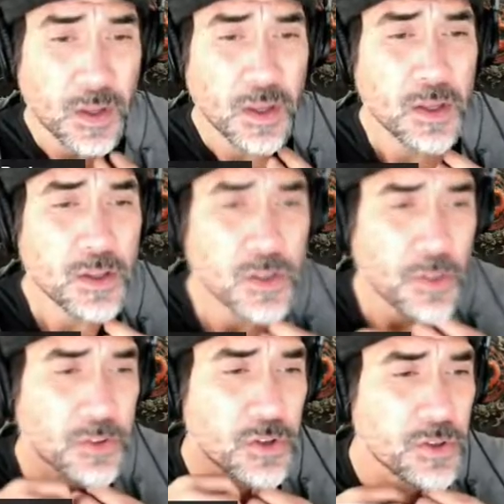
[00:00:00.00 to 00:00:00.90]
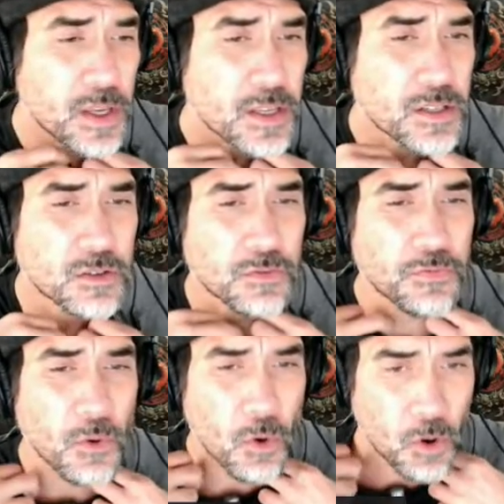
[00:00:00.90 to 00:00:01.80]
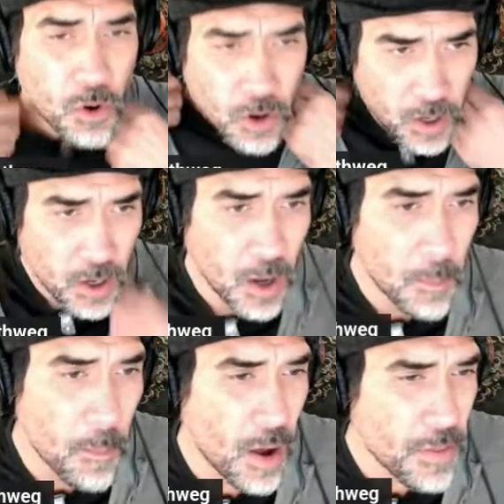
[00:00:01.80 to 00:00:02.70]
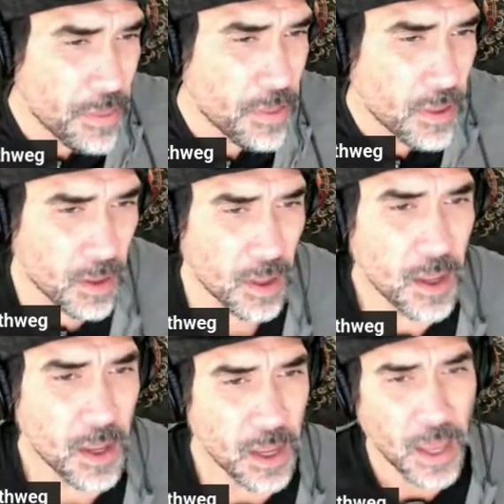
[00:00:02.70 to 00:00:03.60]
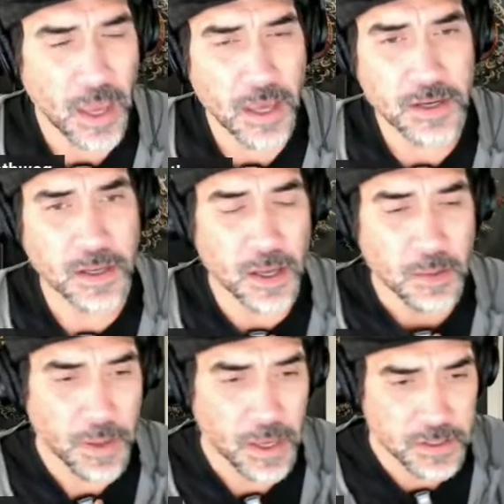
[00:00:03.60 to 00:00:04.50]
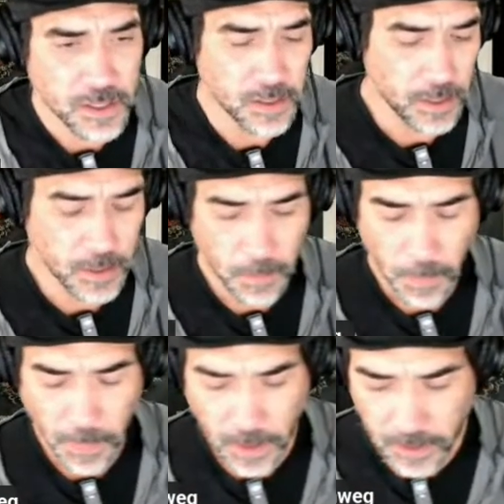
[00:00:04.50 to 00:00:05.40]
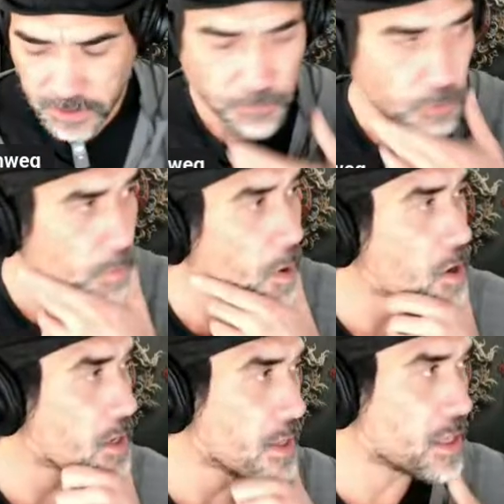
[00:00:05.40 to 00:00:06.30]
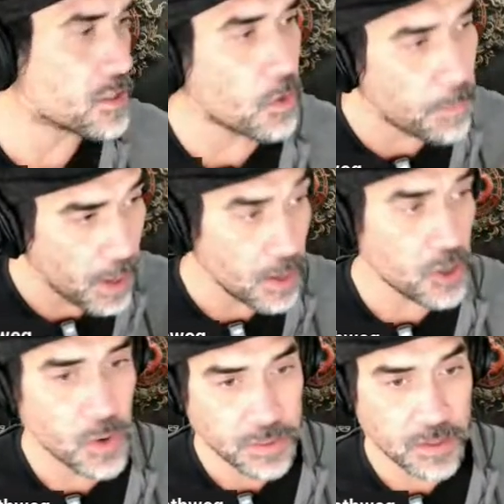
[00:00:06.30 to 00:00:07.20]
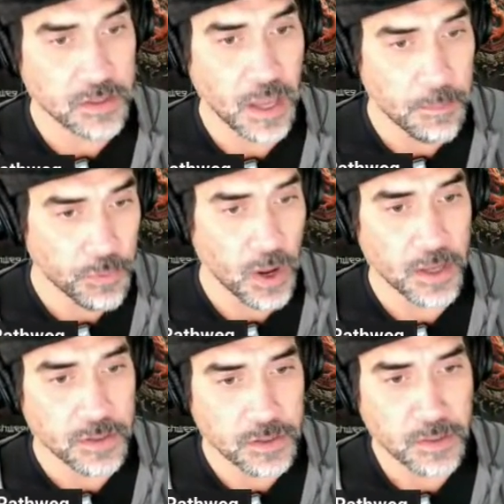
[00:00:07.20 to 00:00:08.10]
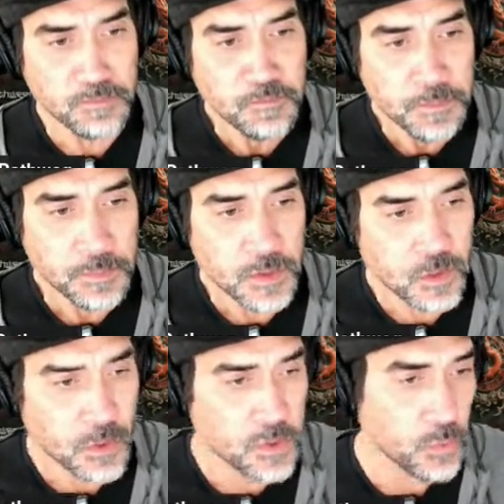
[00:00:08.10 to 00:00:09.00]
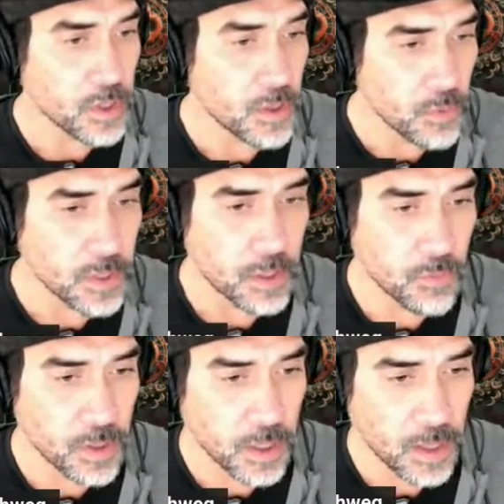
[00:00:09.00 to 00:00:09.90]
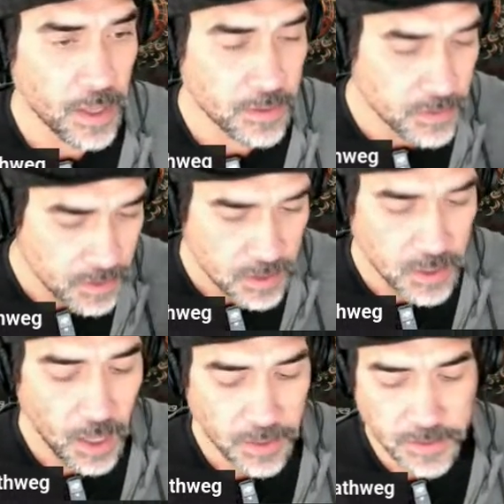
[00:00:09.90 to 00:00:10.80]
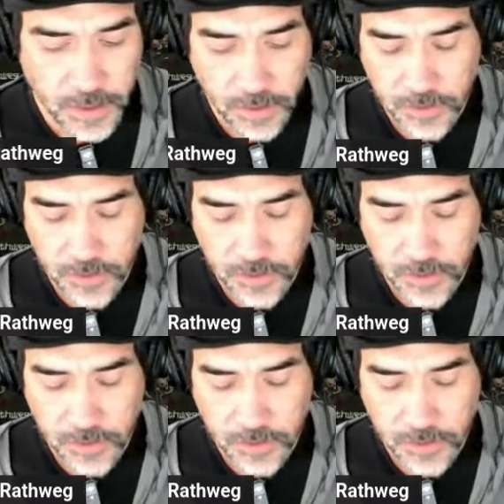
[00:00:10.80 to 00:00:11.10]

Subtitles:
So they'll do this for a month, and basically it's a free marketing, and they still pay you at the same price. So it's a really, really, really like solid deal.